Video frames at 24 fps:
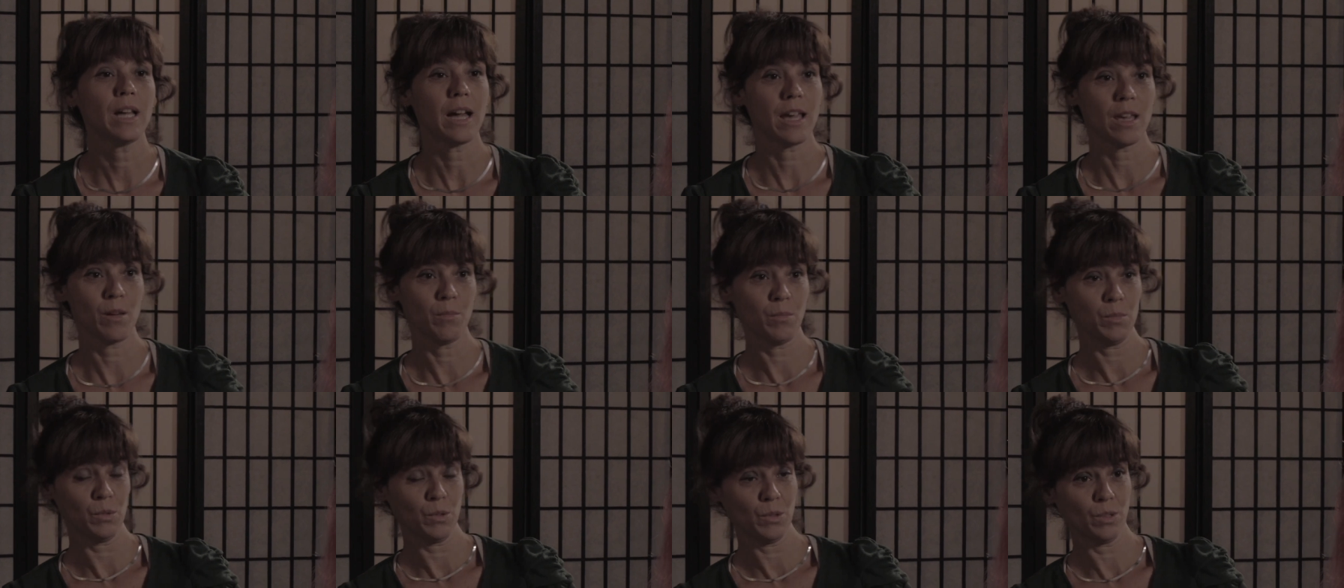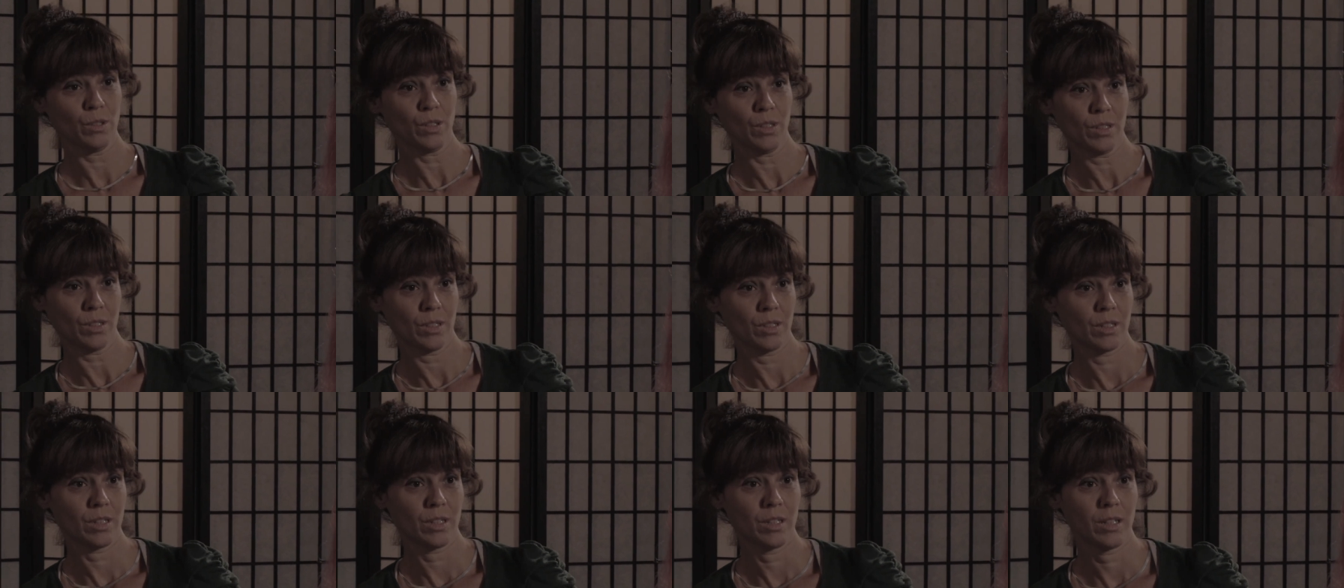diamond
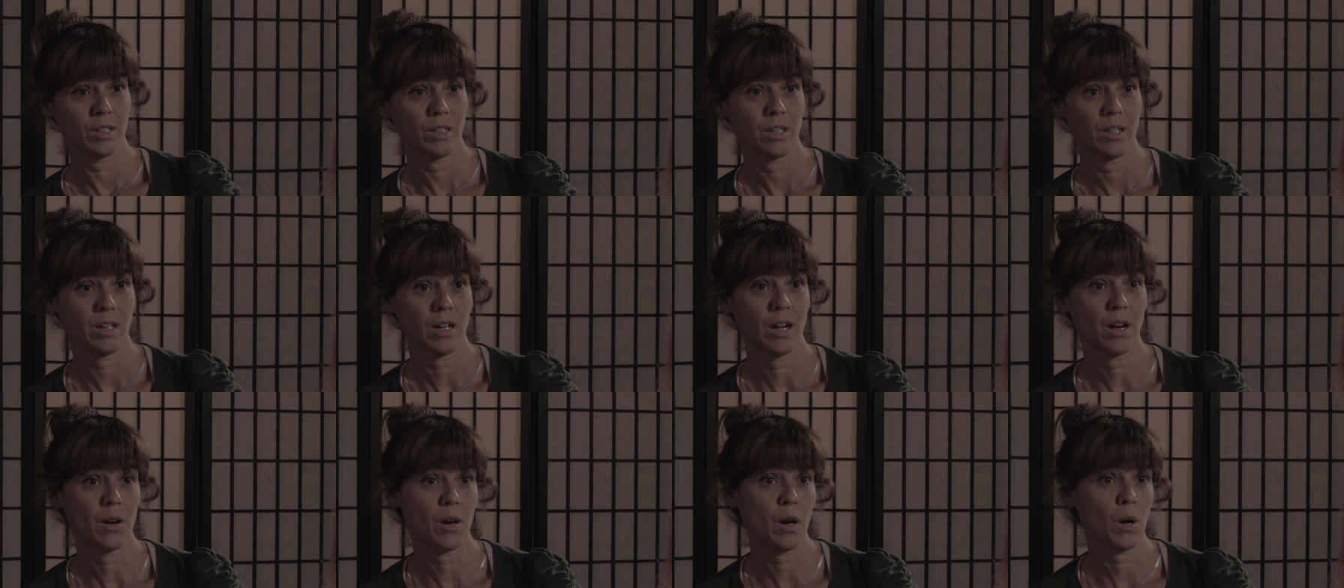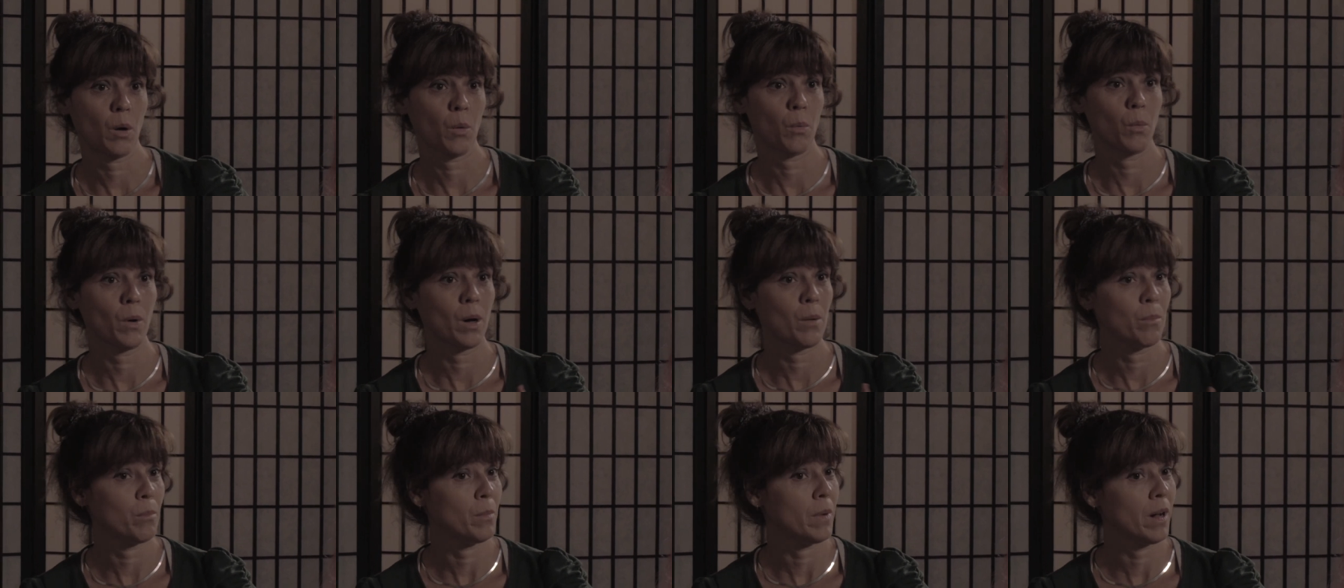uh,
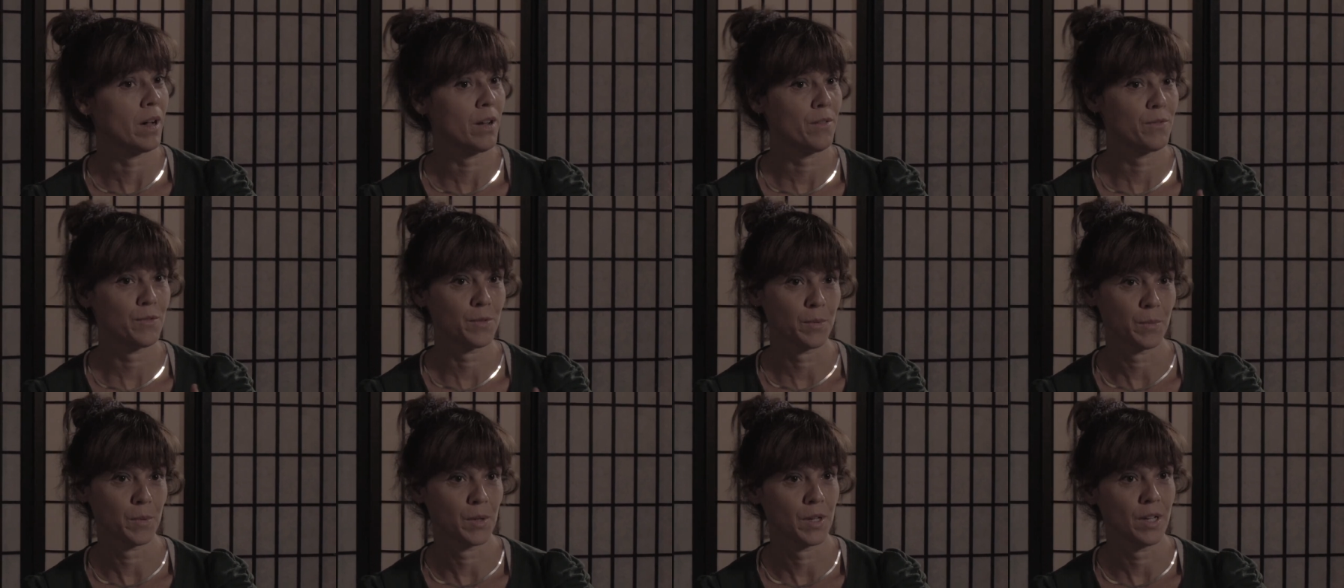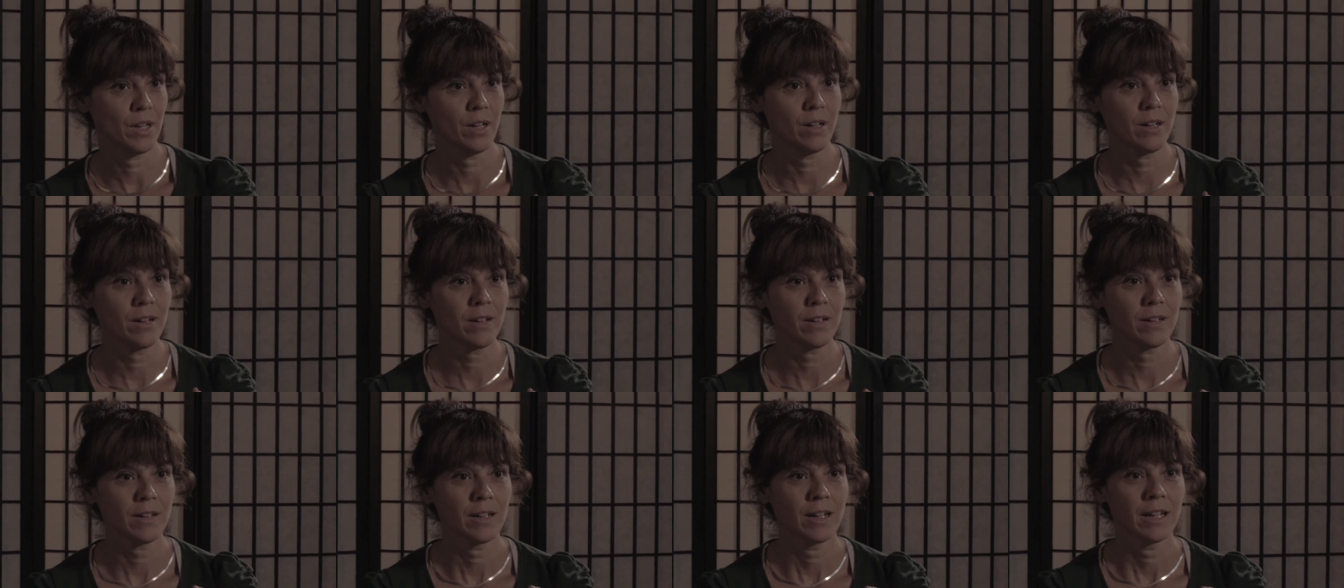one mile from
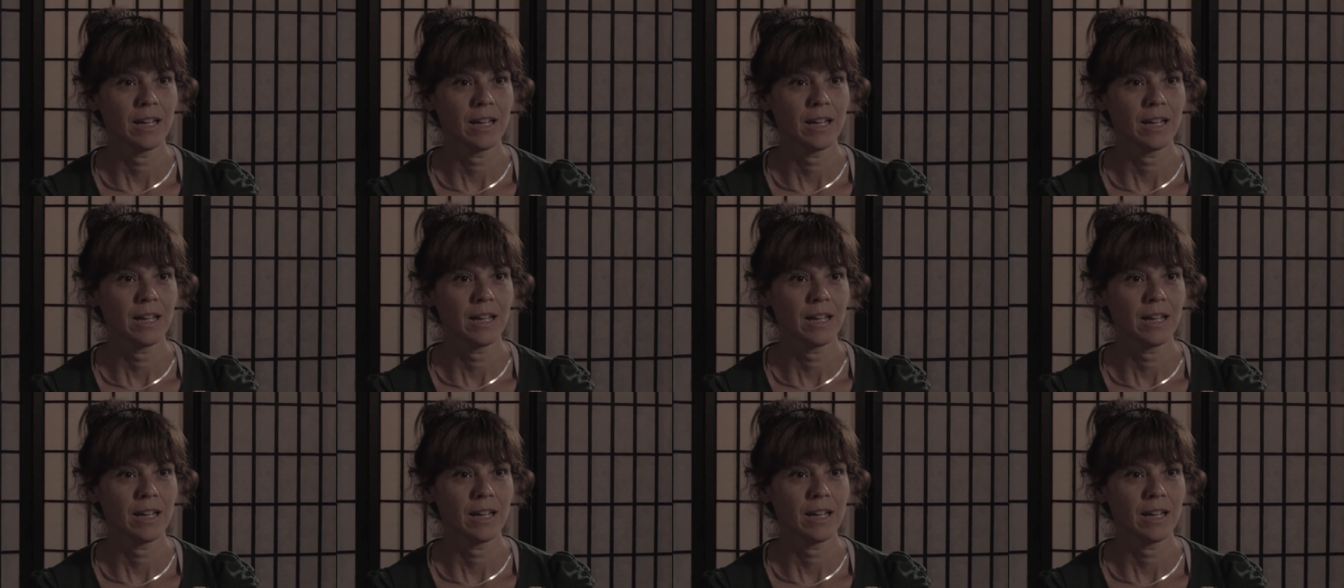here.